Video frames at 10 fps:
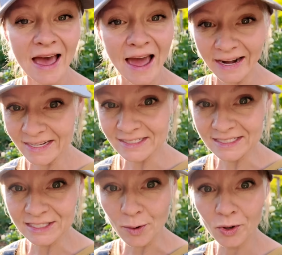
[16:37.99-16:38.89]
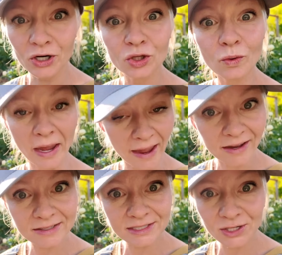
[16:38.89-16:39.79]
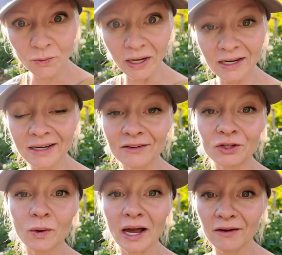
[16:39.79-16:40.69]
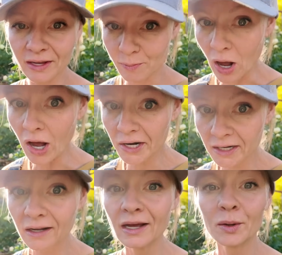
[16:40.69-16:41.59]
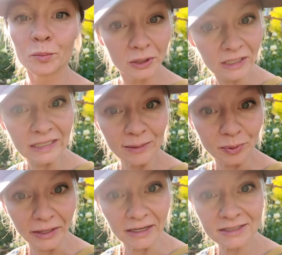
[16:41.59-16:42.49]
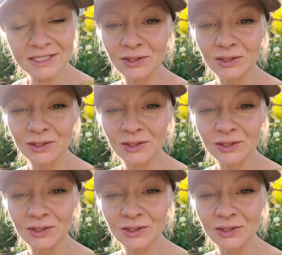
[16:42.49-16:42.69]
heading into summer, you can do it if you have a potted peony plant.